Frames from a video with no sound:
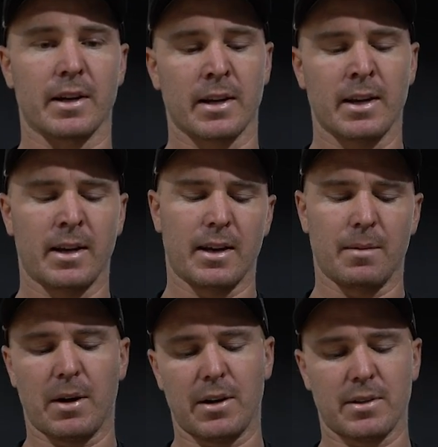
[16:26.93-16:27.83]
And it
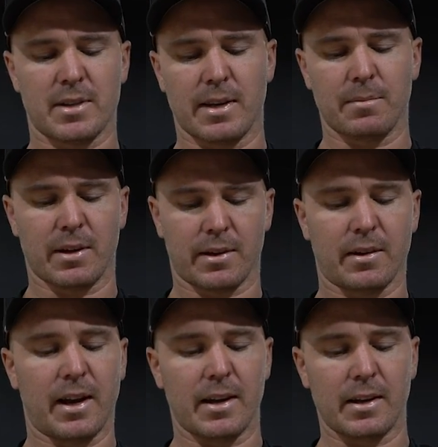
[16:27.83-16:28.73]
might not seem like,
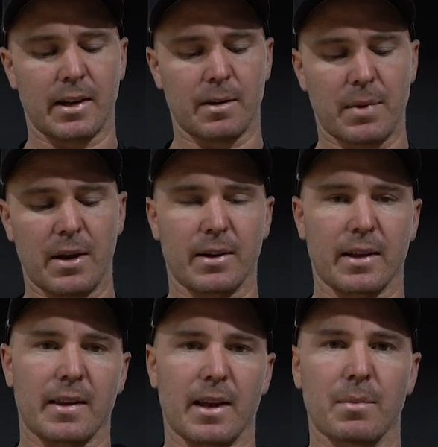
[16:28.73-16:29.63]
hey, you need a bearing in there,